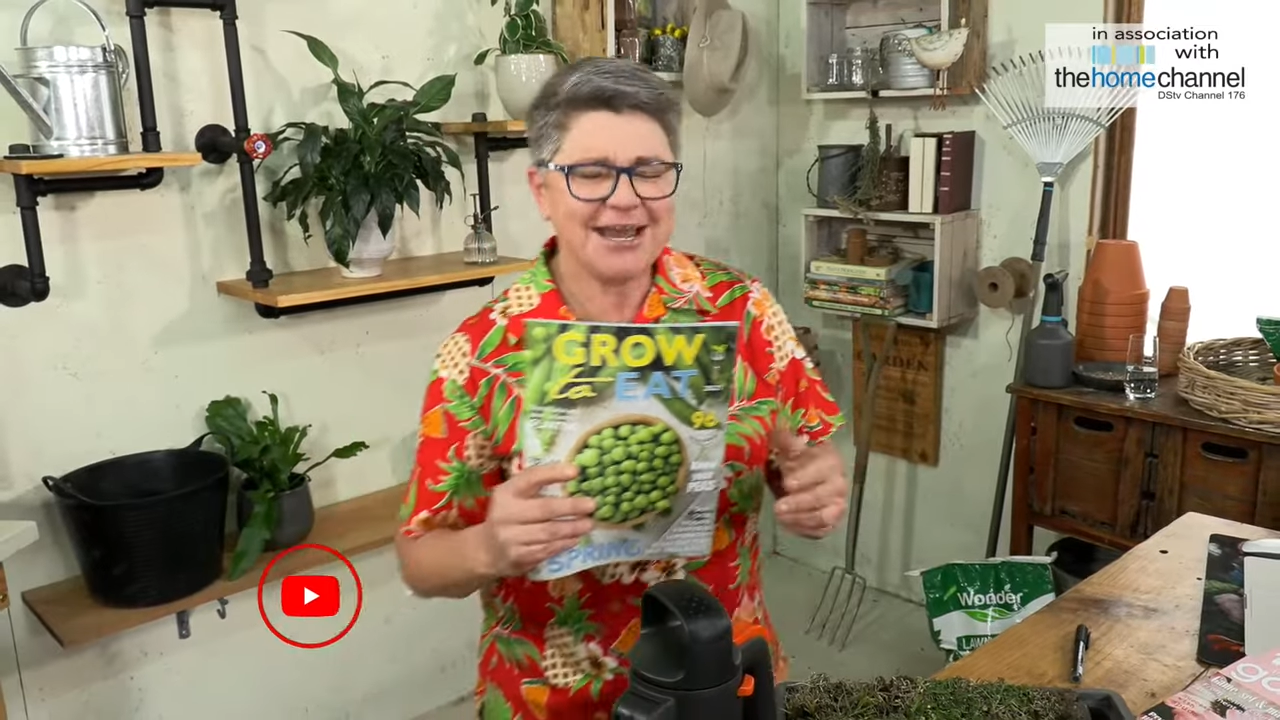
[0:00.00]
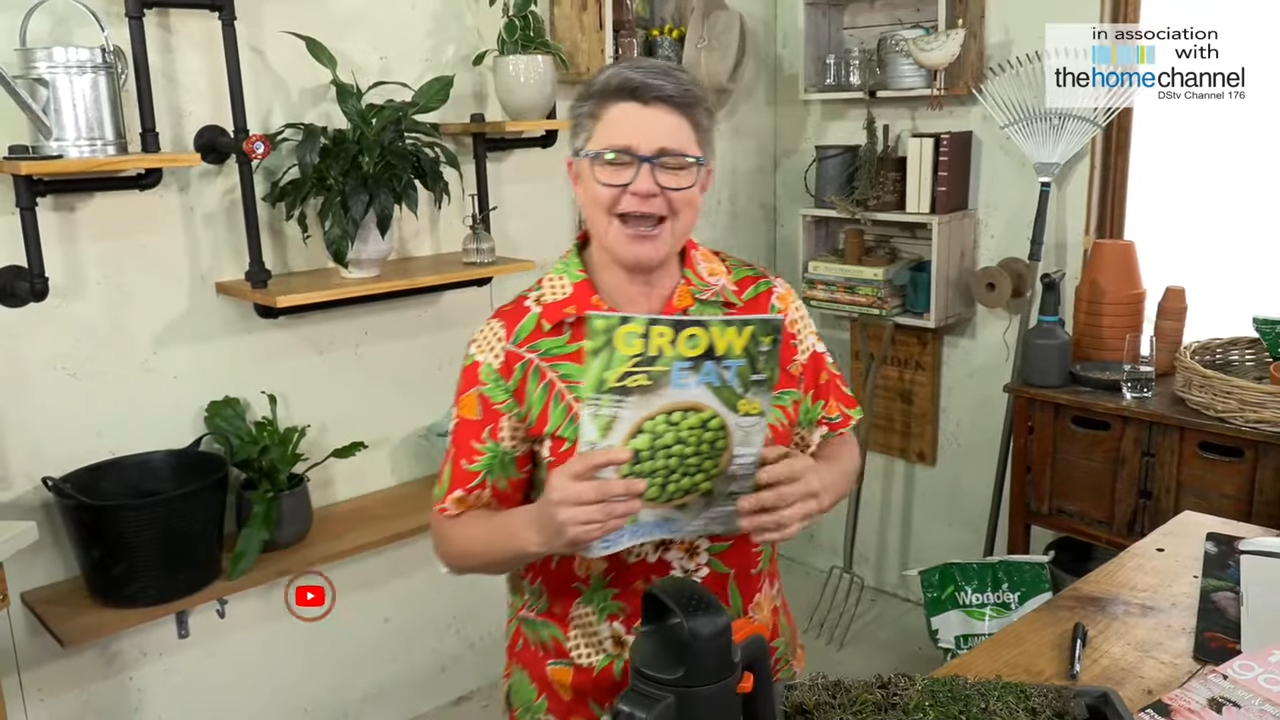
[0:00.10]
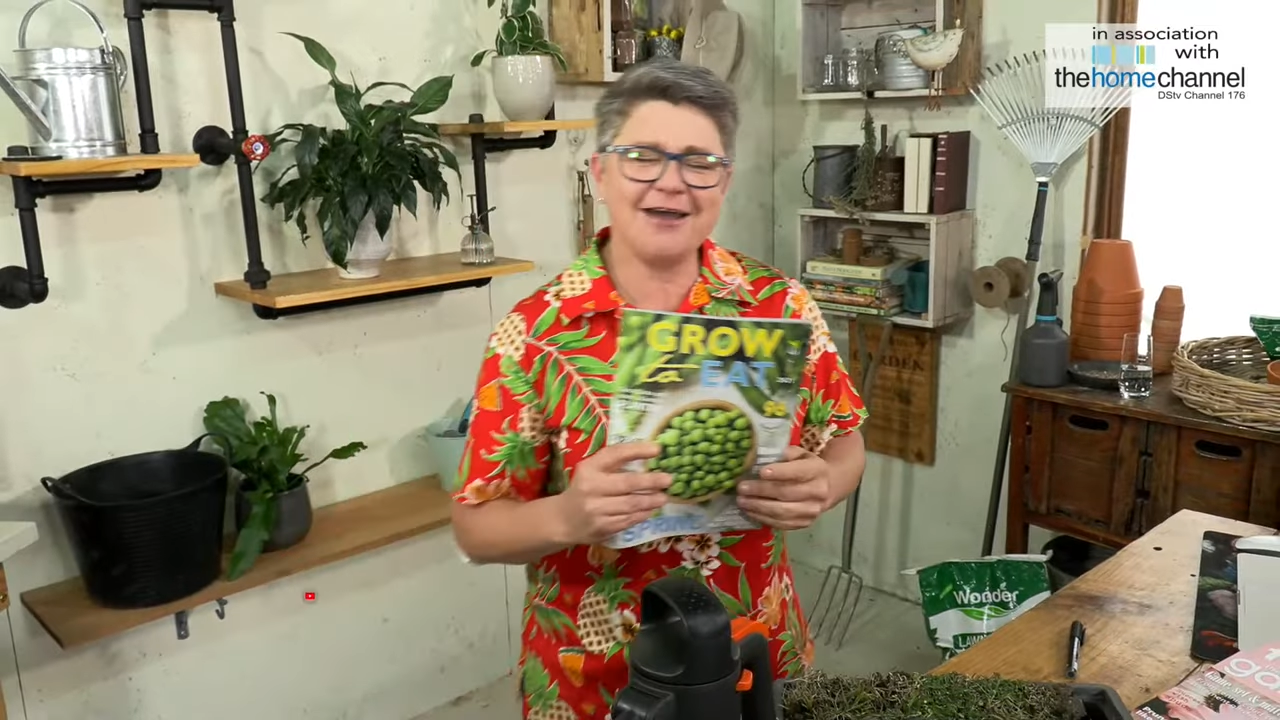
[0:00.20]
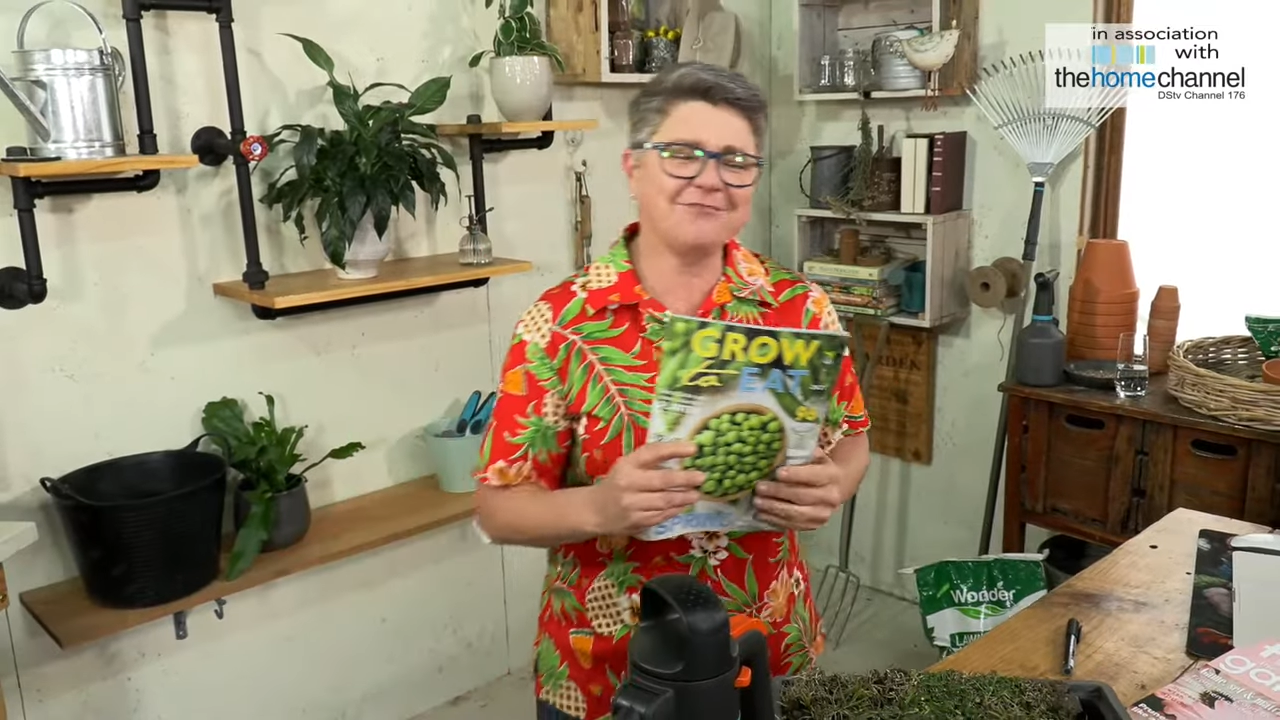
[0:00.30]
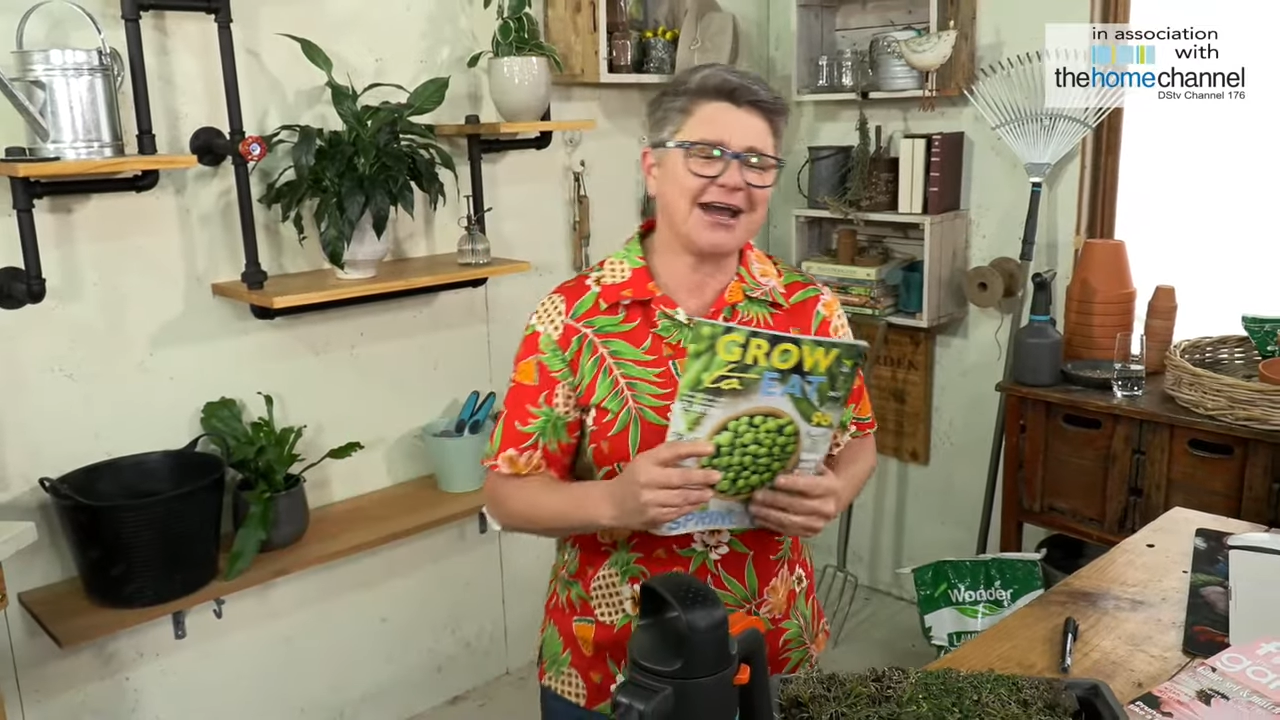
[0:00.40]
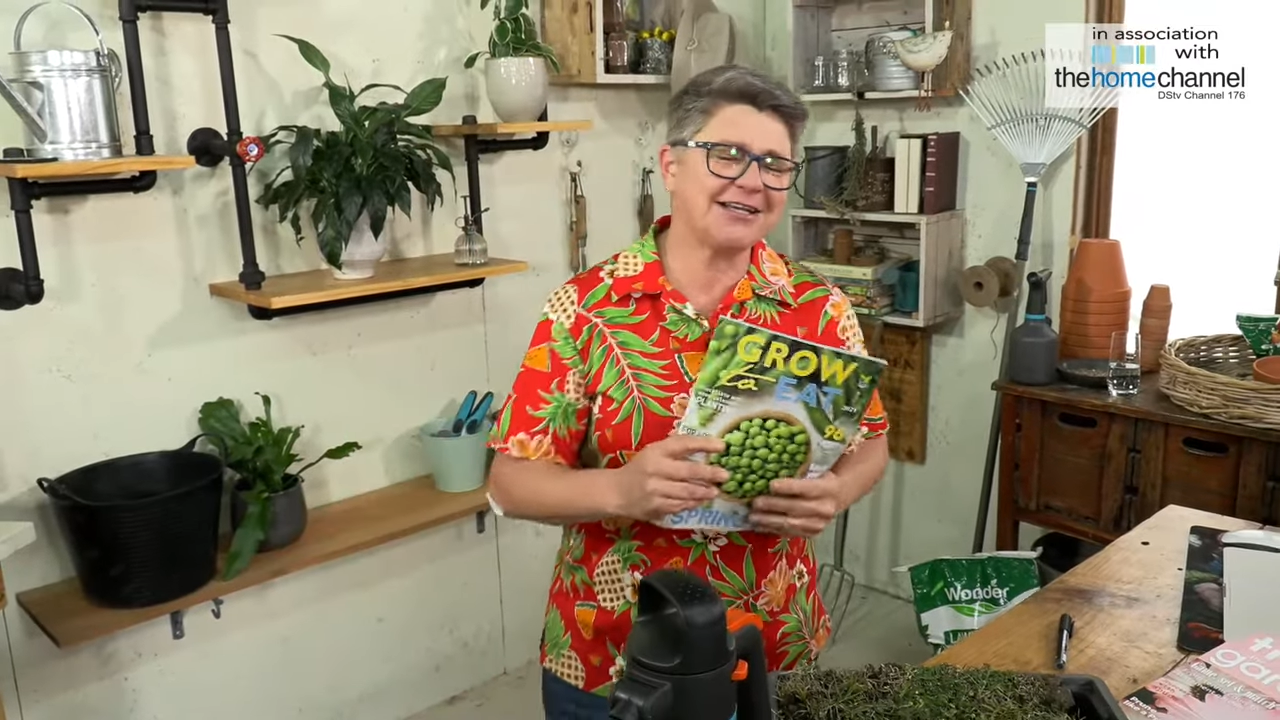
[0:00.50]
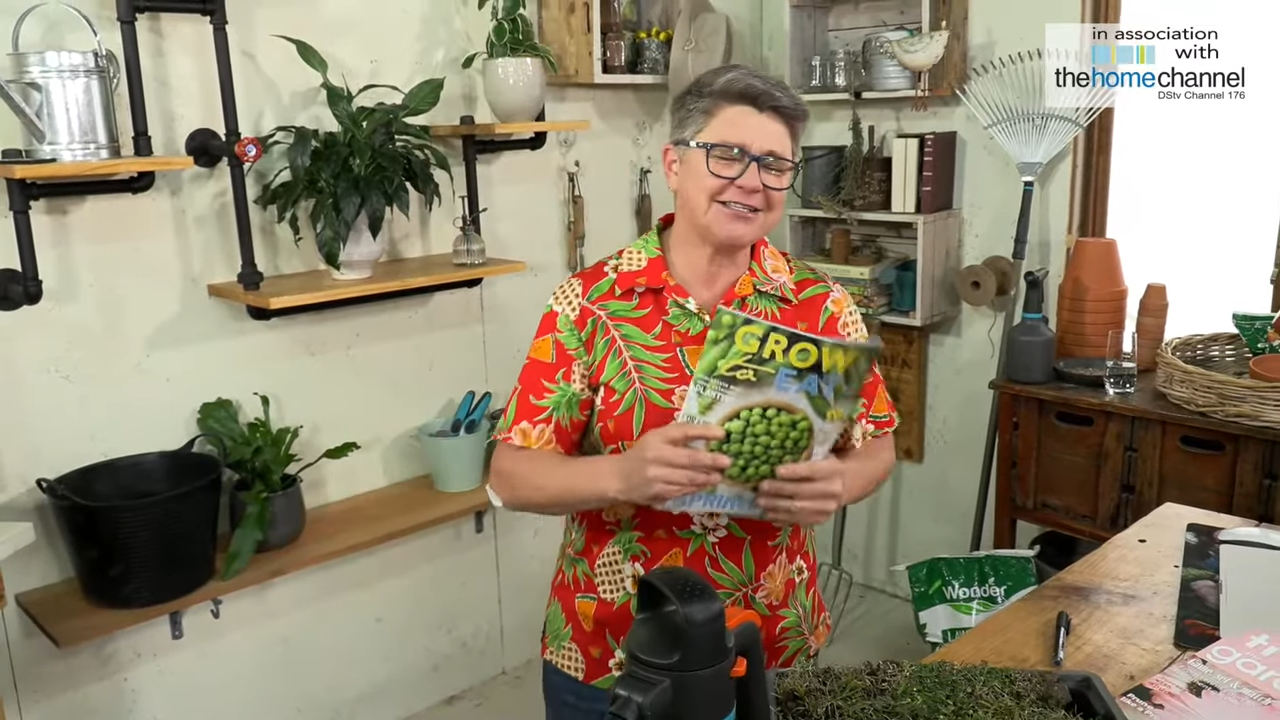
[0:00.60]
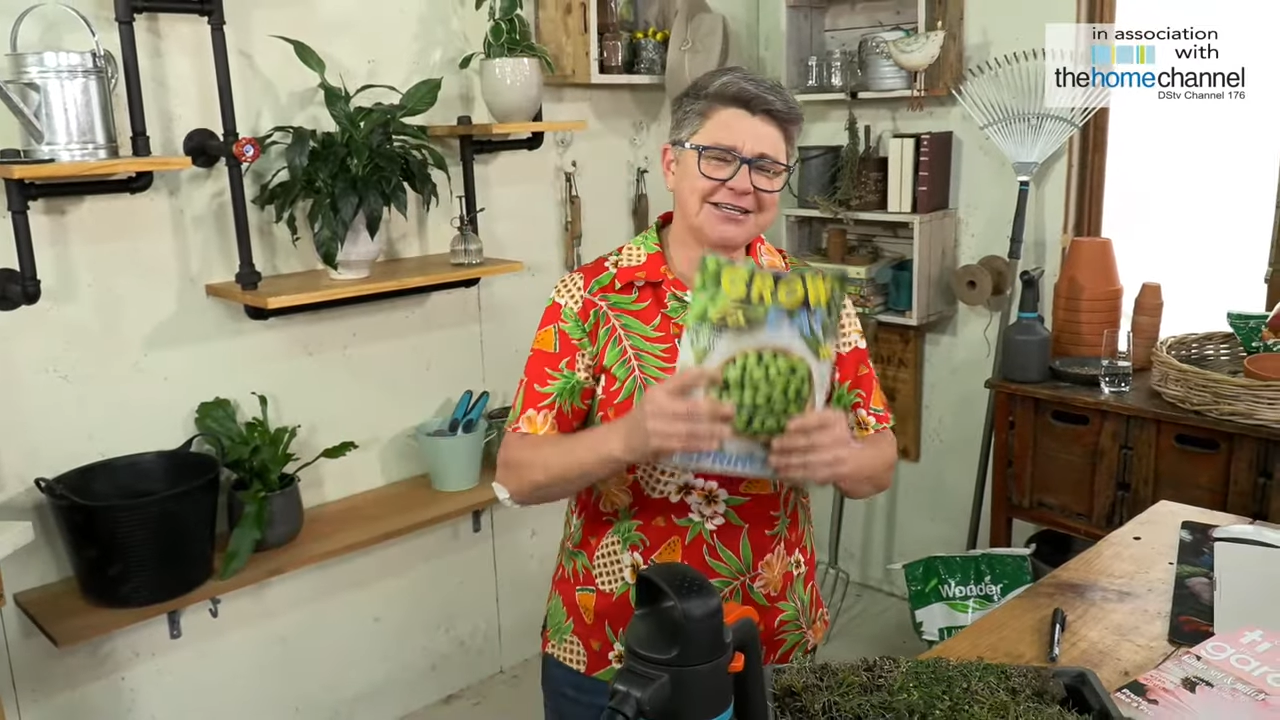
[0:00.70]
Guys,